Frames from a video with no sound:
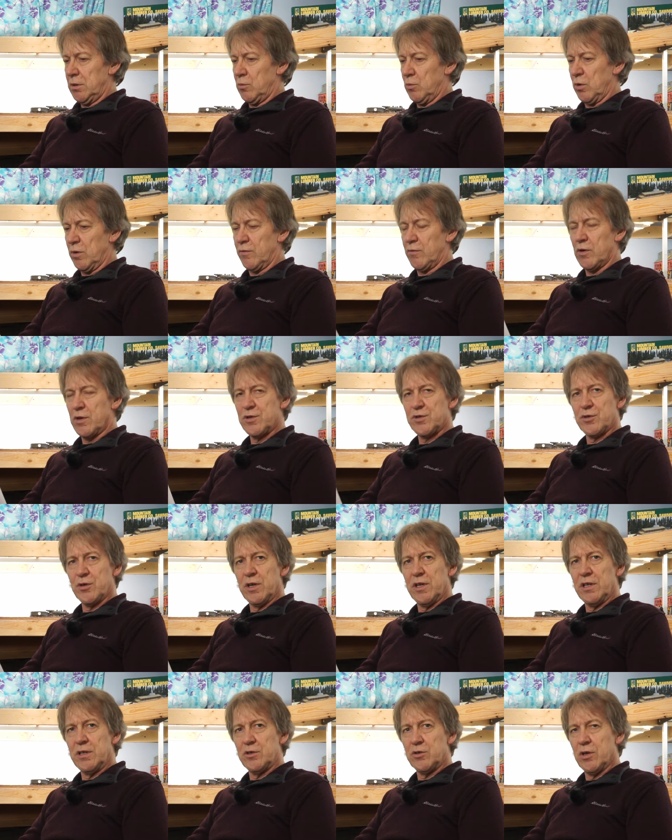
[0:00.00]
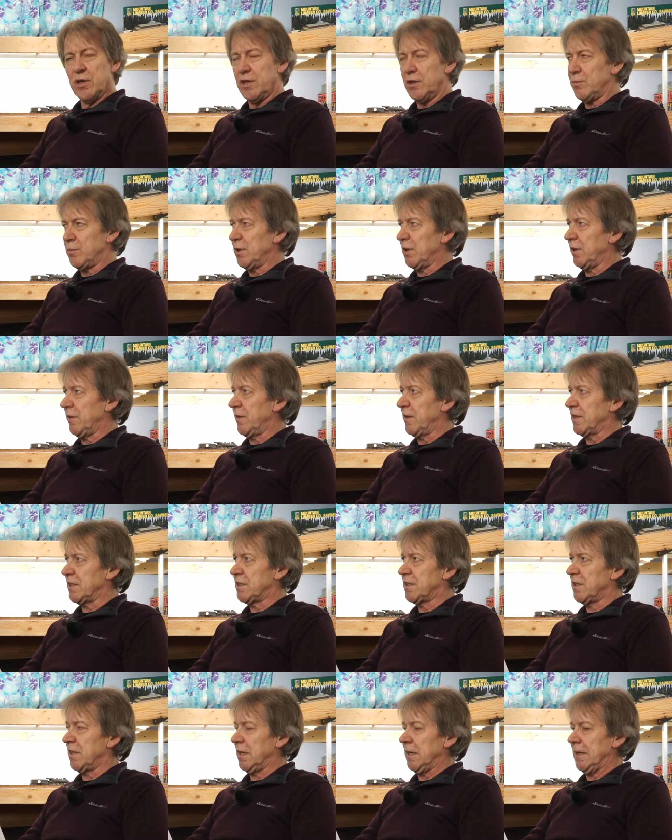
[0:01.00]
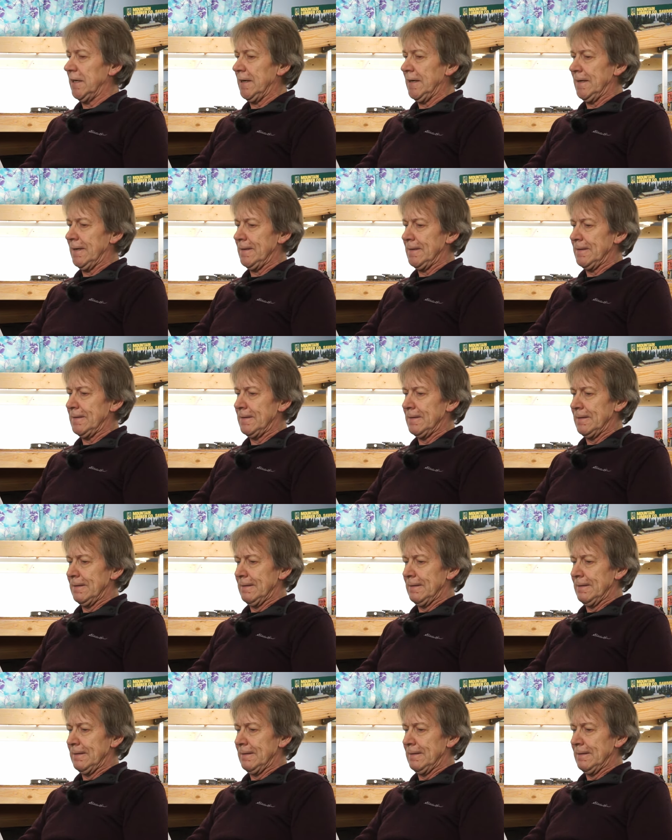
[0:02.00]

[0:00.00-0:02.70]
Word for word: were frustrated trying to build this thing and